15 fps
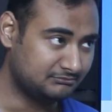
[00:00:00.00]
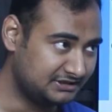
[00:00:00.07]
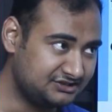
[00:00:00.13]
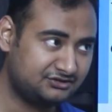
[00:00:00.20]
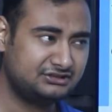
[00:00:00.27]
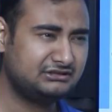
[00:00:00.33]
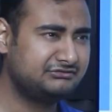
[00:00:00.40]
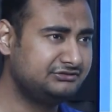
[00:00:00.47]

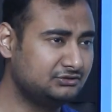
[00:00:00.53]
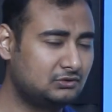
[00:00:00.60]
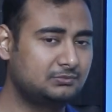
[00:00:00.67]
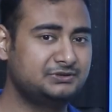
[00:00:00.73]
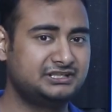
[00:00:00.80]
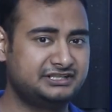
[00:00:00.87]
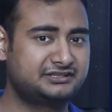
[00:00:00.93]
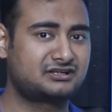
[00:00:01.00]
Majority of
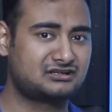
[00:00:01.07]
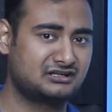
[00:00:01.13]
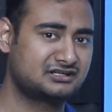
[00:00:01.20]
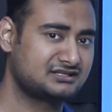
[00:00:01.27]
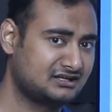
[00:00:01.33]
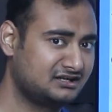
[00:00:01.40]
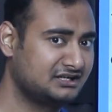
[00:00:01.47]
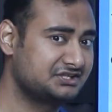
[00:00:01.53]
European
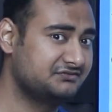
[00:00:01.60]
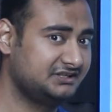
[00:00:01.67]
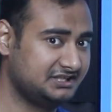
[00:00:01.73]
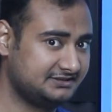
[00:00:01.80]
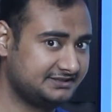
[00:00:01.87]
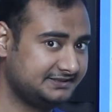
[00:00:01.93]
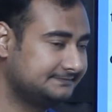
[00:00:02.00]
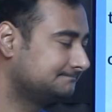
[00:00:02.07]
interconnects are
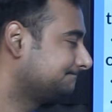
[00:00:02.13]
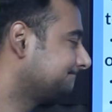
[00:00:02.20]
HVDC.